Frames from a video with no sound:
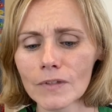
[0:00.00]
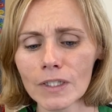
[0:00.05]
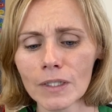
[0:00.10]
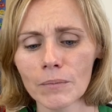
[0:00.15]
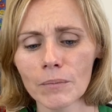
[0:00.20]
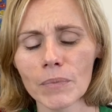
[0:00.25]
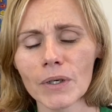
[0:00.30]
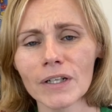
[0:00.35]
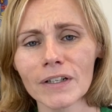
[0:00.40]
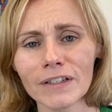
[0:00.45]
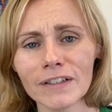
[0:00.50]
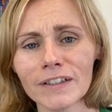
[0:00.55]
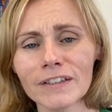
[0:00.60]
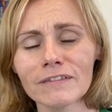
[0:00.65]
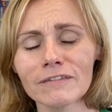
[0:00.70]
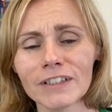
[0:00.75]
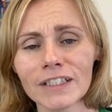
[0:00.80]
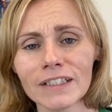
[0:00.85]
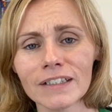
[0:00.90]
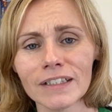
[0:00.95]
But it
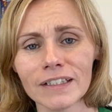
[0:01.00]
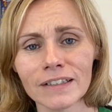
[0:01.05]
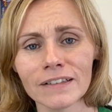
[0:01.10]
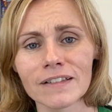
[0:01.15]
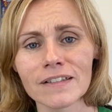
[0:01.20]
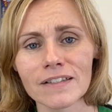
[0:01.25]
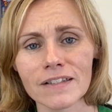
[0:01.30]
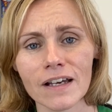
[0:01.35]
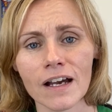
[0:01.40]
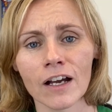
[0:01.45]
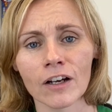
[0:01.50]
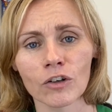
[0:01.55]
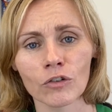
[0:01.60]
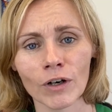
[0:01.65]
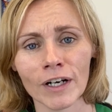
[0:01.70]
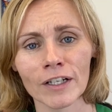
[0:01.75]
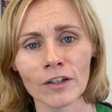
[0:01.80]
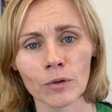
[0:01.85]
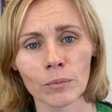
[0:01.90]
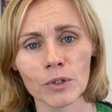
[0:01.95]
really is a
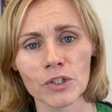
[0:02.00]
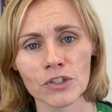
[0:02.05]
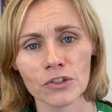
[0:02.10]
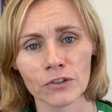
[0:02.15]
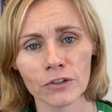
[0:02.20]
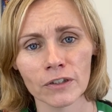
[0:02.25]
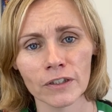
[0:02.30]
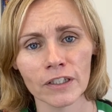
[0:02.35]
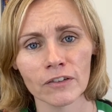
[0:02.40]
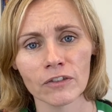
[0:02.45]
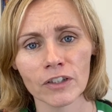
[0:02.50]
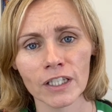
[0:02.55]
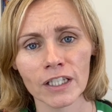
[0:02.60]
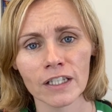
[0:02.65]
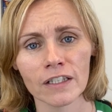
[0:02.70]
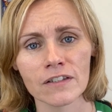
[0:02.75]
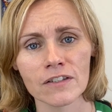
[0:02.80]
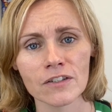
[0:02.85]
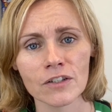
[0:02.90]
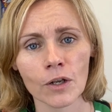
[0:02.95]
great opportunity for
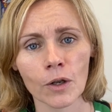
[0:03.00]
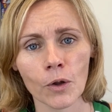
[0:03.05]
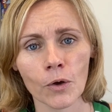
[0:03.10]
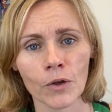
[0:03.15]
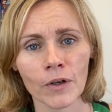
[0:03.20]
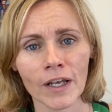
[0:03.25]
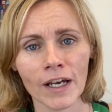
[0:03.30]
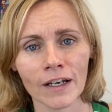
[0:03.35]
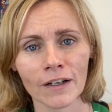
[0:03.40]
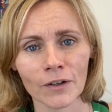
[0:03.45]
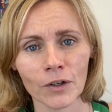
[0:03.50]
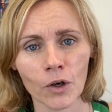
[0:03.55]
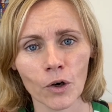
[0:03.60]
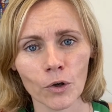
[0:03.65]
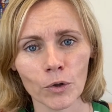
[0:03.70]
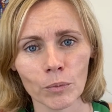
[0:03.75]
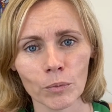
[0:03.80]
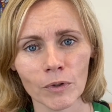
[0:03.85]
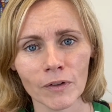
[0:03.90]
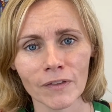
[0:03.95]
kids to learn how to
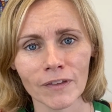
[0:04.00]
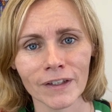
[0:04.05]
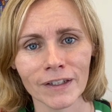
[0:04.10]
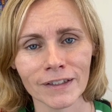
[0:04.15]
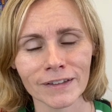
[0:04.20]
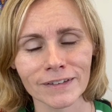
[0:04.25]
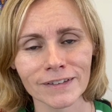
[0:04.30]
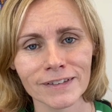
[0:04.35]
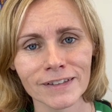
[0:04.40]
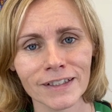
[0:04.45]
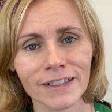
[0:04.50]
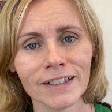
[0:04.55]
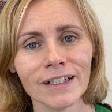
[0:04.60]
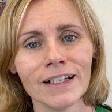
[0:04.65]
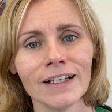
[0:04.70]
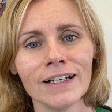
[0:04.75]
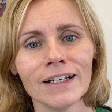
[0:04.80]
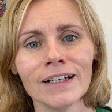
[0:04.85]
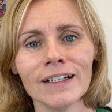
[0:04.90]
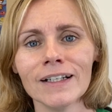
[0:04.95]
cope with things,
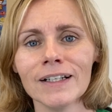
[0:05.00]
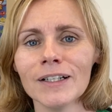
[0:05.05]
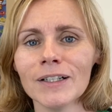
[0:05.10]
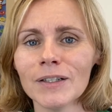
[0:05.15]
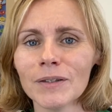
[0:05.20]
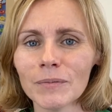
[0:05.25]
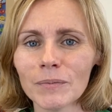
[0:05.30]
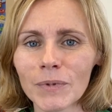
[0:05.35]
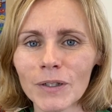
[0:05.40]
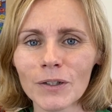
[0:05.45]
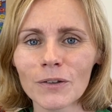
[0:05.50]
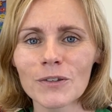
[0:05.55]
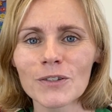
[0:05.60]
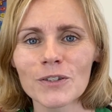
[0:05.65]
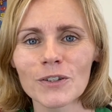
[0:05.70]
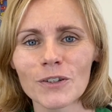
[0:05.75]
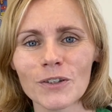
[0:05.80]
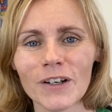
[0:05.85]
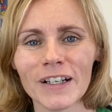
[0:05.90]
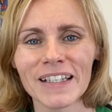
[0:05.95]
but
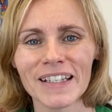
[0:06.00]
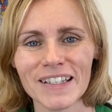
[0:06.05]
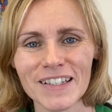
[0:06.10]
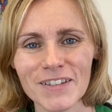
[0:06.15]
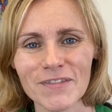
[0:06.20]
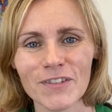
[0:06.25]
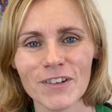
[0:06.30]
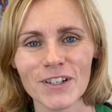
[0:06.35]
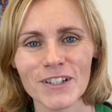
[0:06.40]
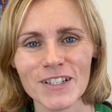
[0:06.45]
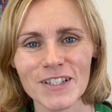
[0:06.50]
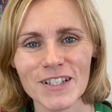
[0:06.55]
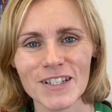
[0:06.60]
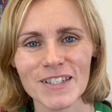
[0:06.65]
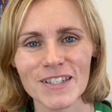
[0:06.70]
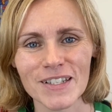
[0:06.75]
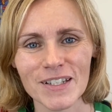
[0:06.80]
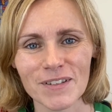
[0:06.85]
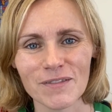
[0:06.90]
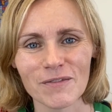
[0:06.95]
also, I guess, for us to
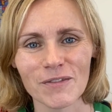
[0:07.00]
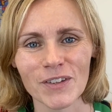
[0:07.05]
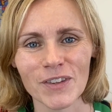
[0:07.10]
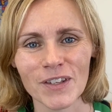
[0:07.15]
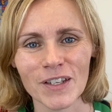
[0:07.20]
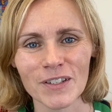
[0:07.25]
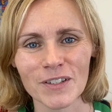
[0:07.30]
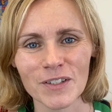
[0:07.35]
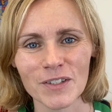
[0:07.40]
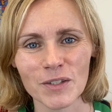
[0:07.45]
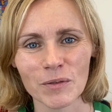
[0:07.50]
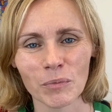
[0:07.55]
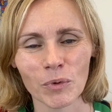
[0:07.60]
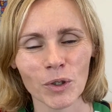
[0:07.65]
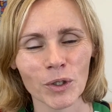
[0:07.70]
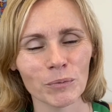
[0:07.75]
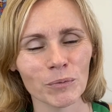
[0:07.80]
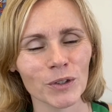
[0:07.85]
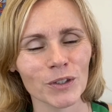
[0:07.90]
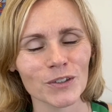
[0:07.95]
sit with their
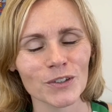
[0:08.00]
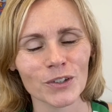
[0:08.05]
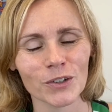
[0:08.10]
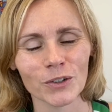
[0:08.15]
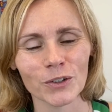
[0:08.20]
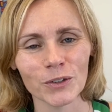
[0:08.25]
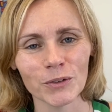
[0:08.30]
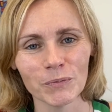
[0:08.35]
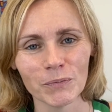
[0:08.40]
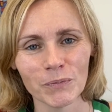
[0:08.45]
disappointment too.